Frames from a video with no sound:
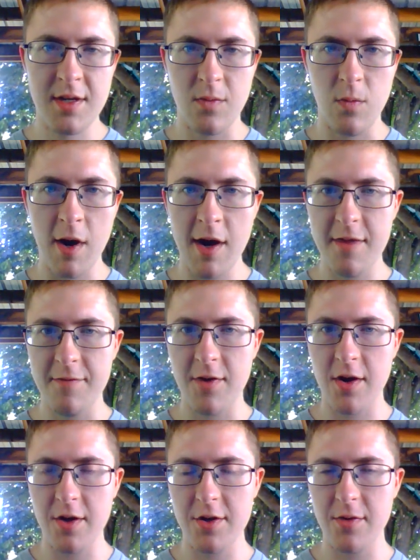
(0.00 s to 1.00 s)
Why the
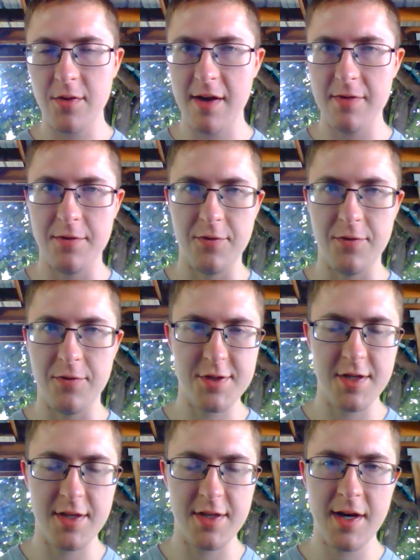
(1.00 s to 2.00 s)
Vong don't have the Force
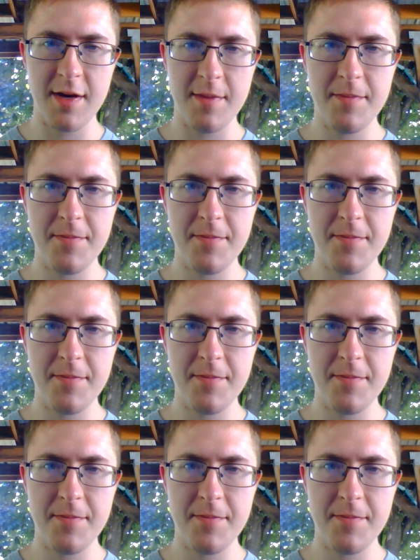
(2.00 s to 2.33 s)
in them.